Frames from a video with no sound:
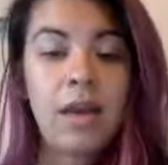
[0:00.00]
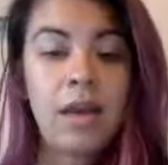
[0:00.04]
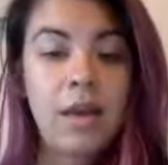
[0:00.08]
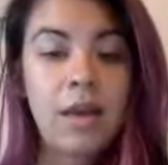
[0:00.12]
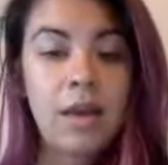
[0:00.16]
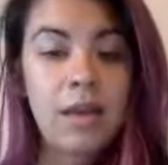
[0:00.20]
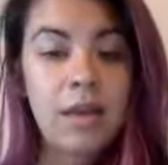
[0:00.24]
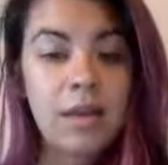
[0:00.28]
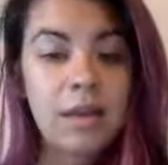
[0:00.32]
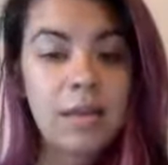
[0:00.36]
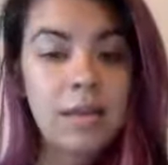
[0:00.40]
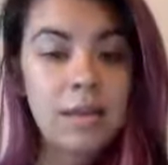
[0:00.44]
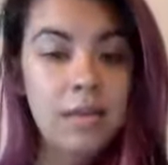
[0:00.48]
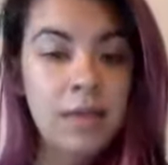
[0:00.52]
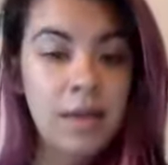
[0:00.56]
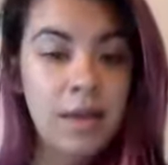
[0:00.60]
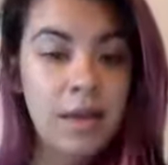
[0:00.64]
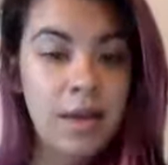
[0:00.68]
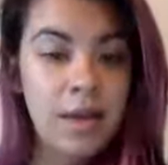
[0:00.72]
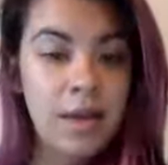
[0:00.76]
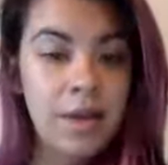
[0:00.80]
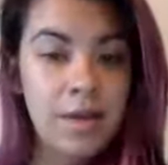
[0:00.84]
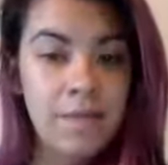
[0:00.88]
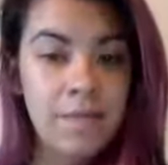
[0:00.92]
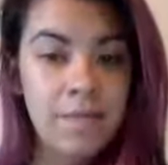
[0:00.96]
And
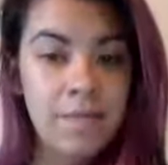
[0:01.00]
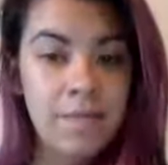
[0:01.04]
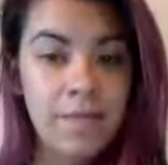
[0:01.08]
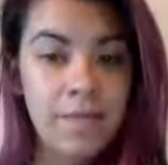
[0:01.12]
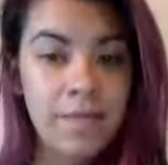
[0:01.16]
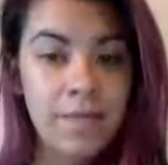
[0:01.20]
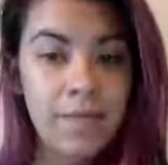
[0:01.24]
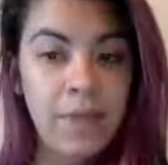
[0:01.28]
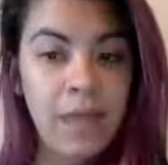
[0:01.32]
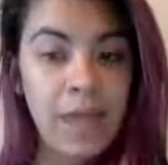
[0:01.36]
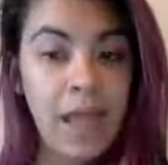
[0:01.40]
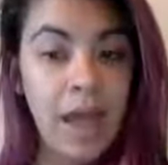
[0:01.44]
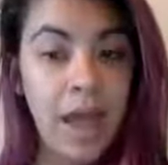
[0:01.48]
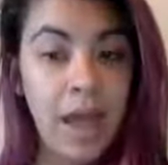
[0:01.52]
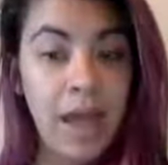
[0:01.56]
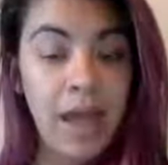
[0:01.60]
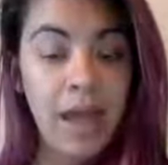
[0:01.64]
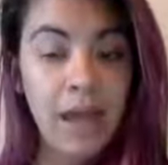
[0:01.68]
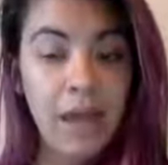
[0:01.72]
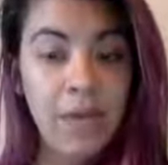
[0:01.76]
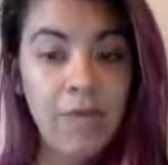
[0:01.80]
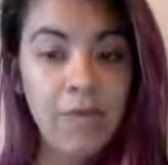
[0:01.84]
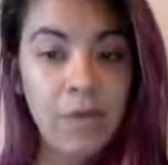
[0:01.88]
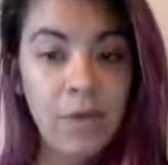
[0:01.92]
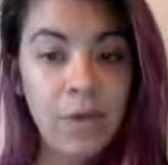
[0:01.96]
um, yeah,
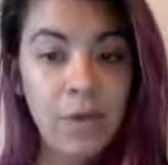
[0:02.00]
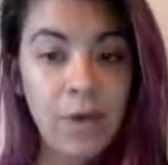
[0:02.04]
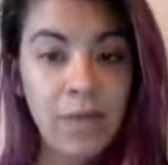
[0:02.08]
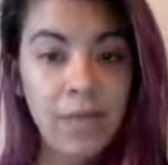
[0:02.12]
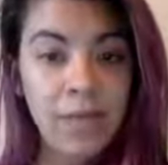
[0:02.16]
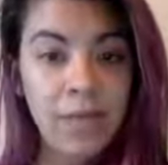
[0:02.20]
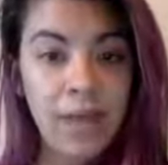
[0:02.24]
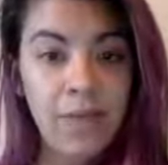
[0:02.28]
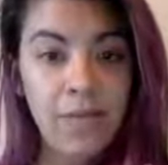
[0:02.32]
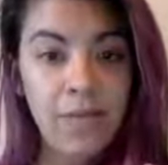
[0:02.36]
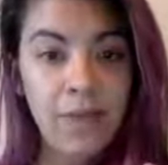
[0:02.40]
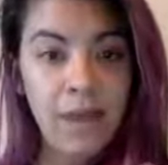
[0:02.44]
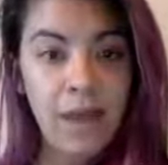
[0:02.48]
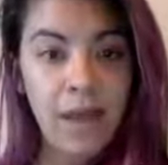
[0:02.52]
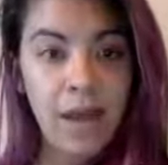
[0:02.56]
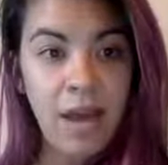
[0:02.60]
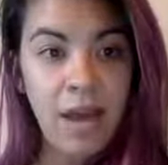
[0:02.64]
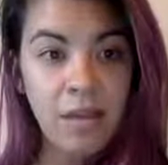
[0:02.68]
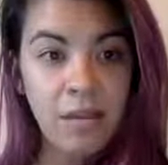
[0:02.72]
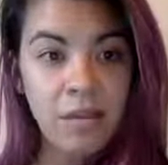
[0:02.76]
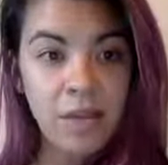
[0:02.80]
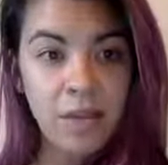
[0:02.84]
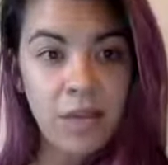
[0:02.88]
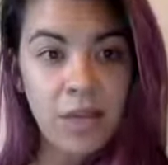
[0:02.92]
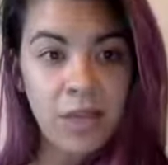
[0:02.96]
if you guys have any
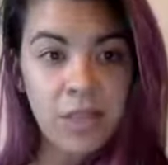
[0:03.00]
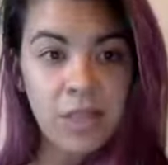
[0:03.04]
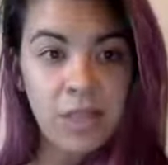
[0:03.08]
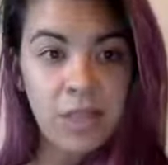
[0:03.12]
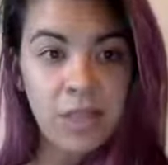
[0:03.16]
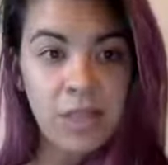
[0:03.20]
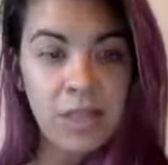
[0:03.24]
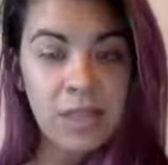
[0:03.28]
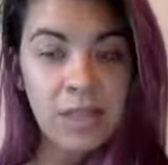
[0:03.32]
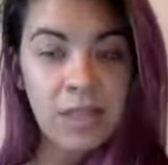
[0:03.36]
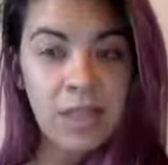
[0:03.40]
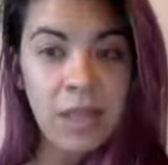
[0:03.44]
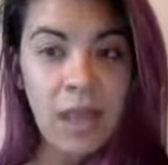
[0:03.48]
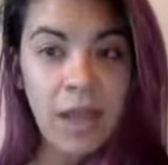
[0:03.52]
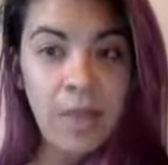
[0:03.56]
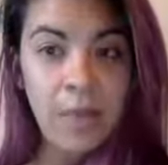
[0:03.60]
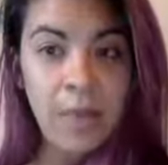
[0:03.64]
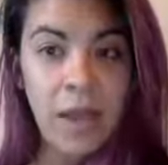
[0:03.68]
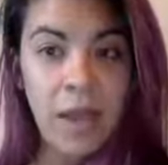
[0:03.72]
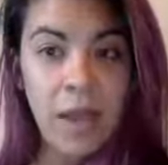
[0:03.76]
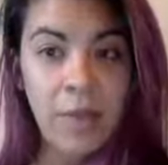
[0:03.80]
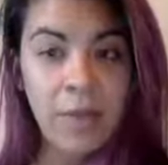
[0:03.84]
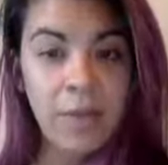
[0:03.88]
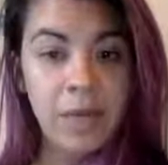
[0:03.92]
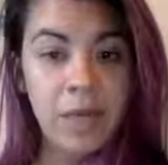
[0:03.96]
other questions, I'd
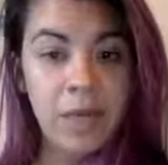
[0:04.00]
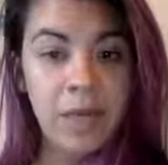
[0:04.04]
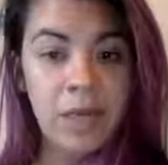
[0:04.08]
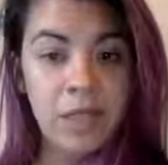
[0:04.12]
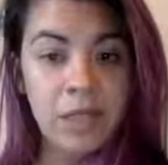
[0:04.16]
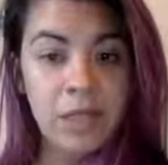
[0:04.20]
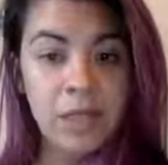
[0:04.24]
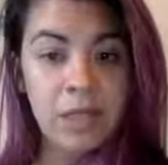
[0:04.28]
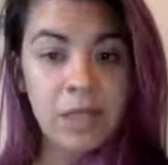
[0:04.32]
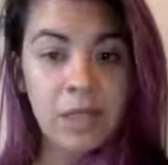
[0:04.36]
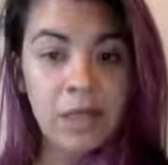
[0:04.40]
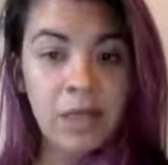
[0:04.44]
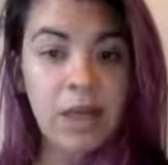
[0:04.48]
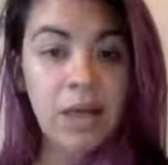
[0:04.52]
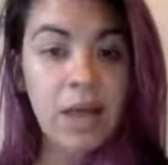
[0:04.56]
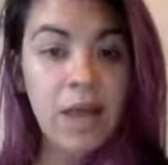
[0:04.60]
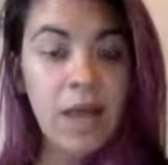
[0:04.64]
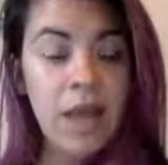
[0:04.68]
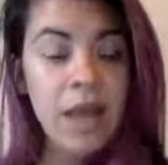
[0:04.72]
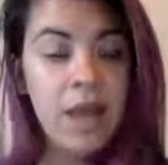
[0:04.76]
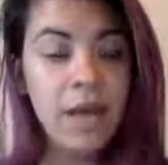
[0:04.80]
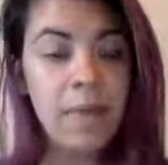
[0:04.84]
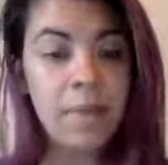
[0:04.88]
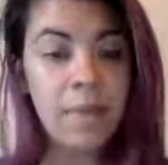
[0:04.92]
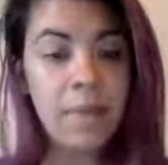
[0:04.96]
be happy to answer
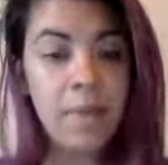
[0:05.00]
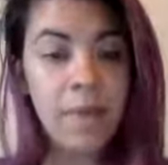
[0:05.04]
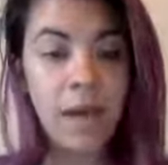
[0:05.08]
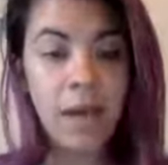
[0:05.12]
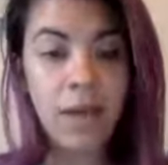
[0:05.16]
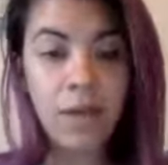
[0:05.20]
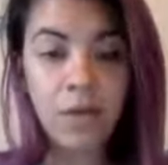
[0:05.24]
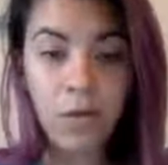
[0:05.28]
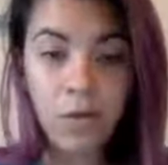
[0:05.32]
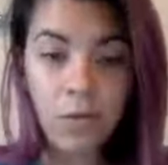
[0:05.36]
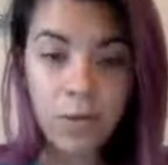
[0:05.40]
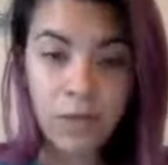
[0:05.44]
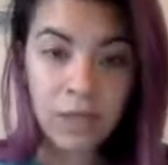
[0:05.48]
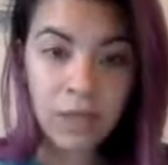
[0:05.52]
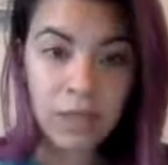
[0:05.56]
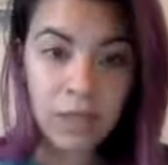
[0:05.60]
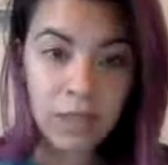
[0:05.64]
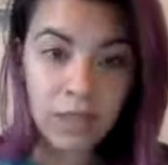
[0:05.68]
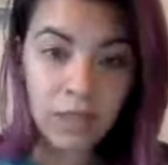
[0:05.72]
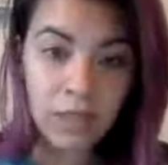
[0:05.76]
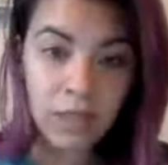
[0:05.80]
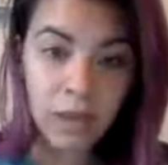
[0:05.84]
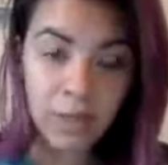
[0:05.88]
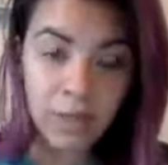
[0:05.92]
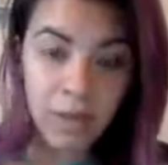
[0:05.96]
my goal is
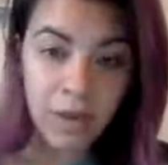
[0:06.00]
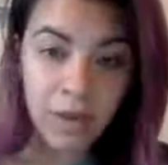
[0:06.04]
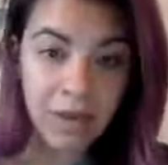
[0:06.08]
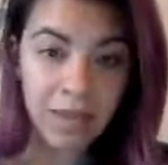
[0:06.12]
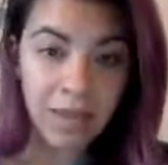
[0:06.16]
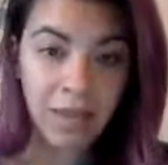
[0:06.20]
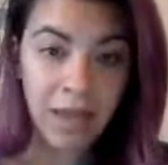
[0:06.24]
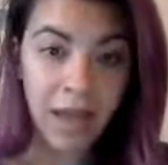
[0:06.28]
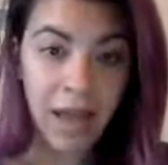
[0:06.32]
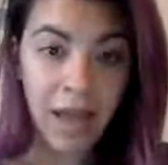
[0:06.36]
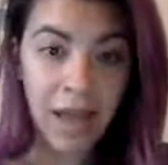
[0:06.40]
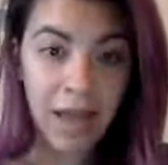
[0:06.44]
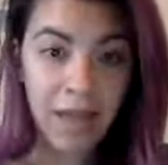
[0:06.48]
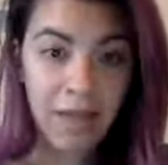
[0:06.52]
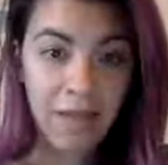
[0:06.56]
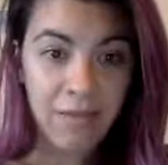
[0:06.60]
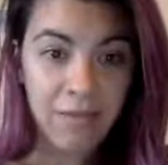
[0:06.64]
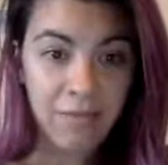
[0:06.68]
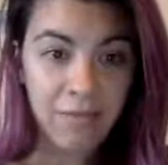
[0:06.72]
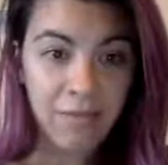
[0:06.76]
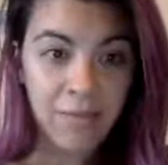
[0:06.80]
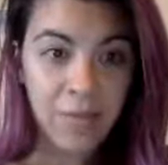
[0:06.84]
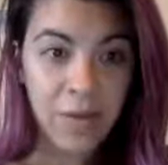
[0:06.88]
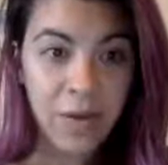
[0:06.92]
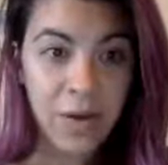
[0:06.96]
to jump on live
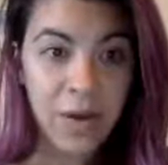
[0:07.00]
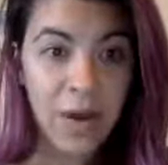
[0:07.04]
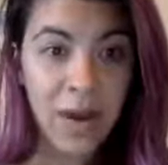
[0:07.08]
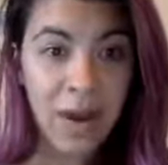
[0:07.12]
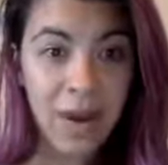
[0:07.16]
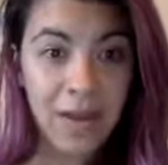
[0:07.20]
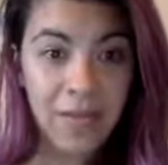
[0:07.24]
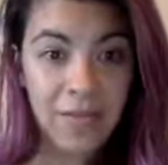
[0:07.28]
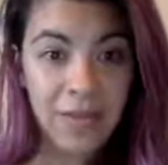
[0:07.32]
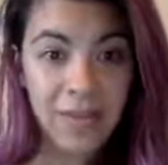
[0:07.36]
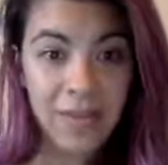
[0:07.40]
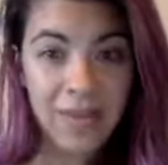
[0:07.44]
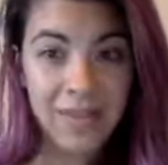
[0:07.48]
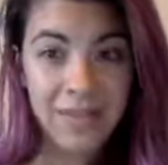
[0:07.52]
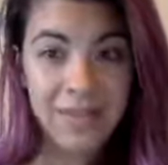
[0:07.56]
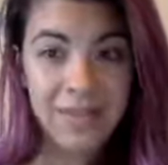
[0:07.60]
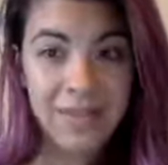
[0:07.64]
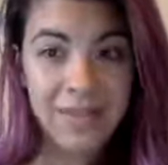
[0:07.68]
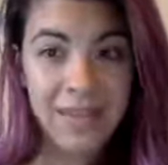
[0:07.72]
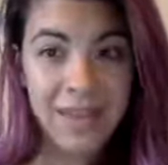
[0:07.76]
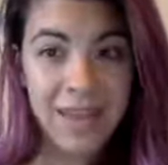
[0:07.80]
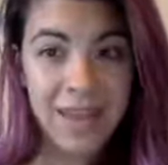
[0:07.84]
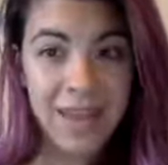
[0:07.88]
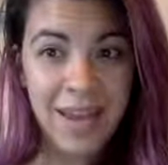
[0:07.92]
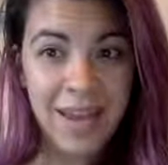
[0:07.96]
more often.
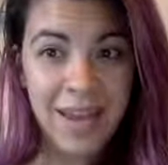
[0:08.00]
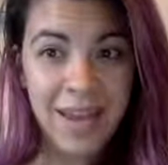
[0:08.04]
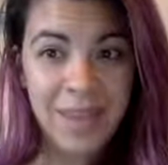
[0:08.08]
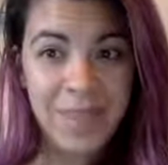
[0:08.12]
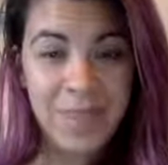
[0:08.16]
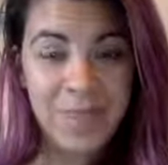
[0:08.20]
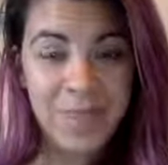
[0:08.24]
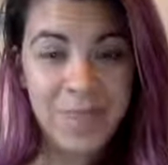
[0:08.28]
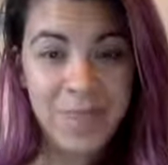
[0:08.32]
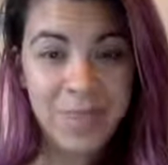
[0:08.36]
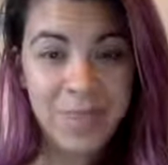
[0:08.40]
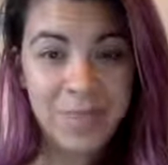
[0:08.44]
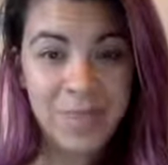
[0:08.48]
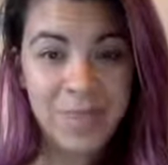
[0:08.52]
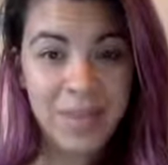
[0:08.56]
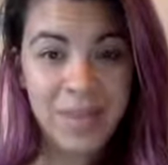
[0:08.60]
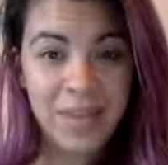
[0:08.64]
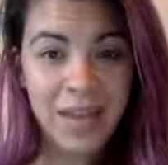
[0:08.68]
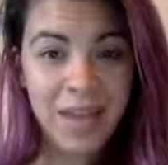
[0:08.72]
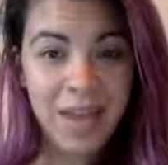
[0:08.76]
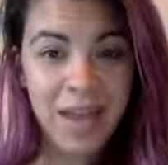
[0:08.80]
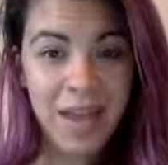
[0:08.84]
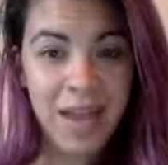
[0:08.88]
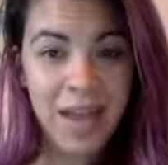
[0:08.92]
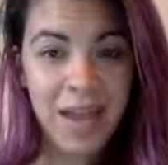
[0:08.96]
Um,
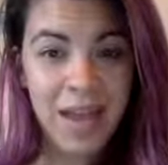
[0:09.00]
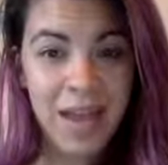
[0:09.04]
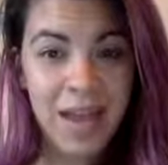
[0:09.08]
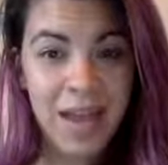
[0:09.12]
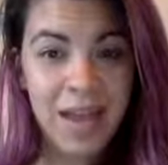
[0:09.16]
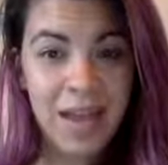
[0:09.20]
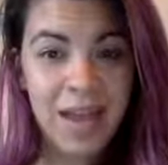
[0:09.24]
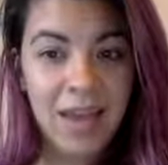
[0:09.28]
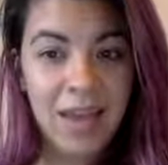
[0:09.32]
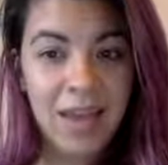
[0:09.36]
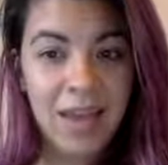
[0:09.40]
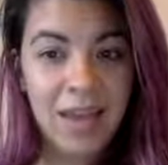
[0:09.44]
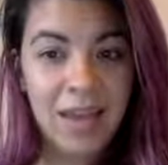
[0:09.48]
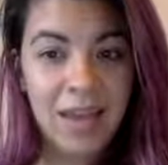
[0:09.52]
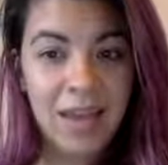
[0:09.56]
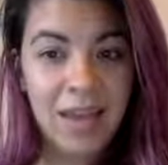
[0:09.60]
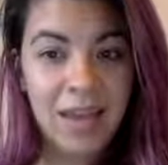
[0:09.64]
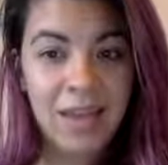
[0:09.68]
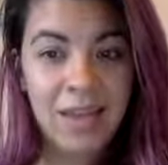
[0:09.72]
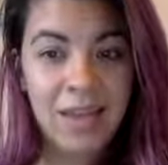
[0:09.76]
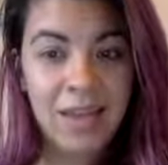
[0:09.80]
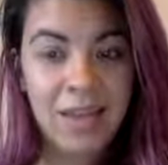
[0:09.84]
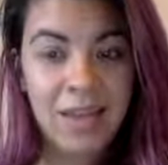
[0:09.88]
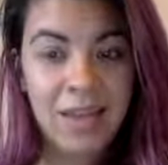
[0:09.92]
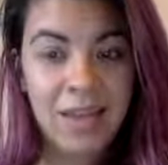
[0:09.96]

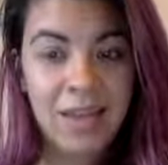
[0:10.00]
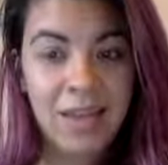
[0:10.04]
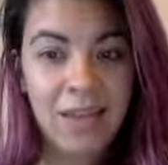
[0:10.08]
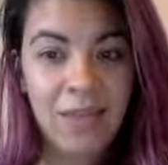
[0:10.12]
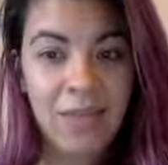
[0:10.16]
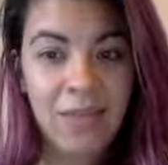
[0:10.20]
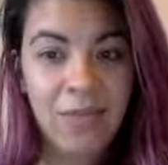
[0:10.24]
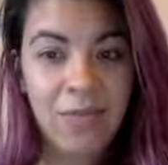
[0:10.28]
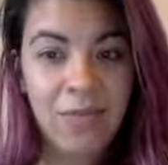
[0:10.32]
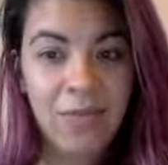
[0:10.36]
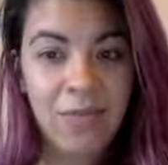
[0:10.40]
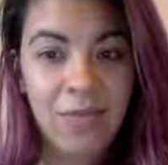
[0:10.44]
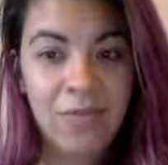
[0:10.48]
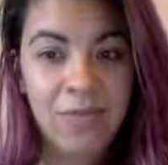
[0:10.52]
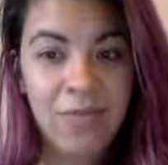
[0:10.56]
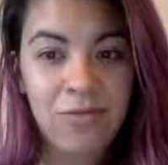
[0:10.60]
I, you know,